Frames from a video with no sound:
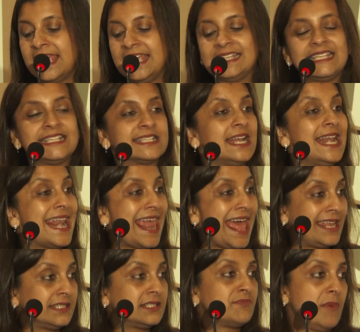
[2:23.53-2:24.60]
It is a
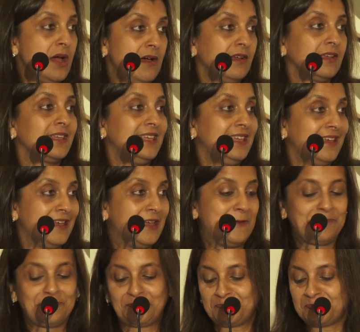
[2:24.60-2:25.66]
landmark
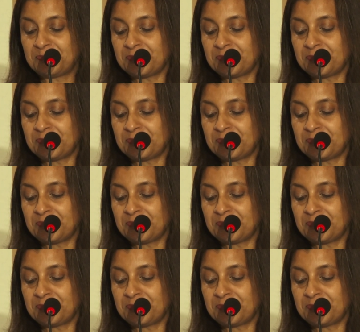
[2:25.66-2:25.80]
year.